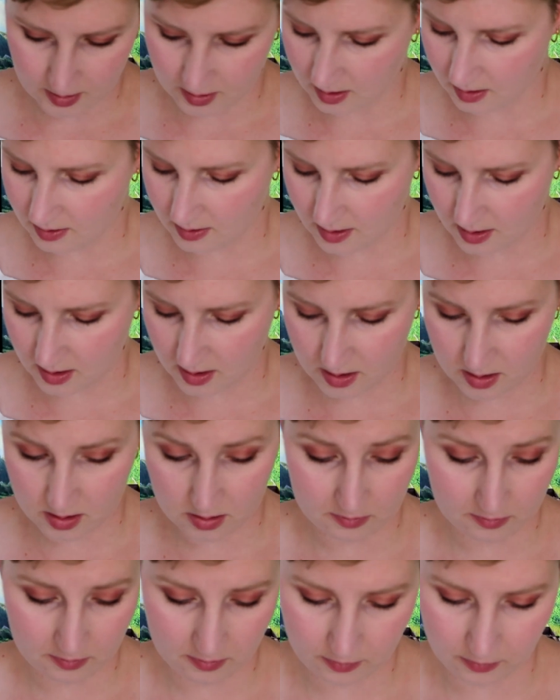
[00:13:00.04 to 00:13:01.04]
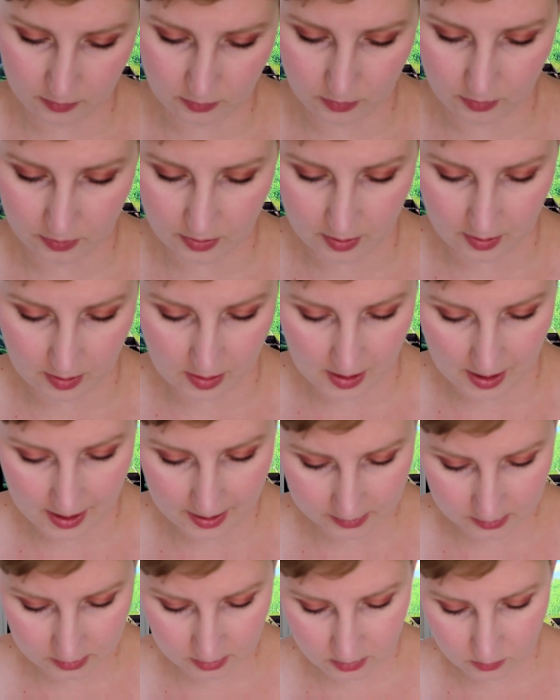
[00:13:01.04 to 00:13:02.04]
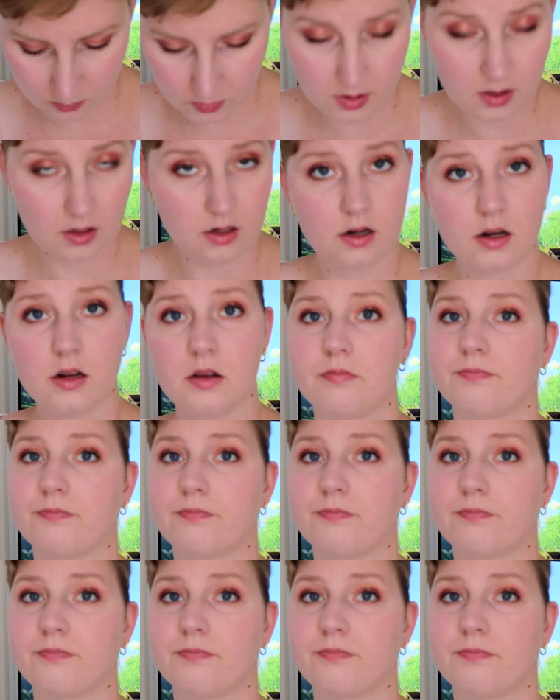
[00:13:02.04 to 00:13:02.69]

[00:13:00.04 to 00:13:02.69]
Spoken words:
And then for the last one,